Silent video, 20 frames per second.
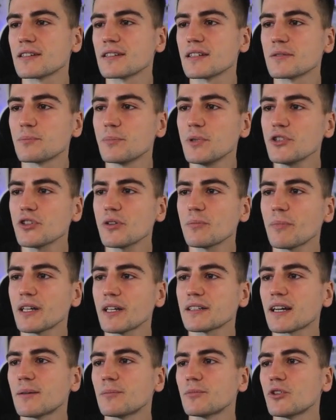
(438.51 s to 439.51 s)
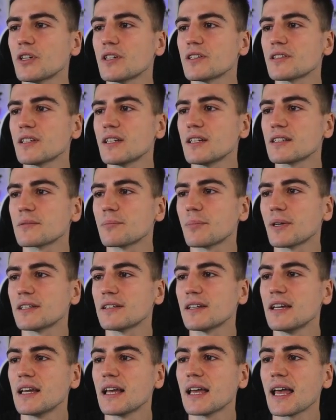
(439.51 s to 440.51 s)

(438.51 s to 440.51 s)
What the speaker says: This bishop might come to a6, but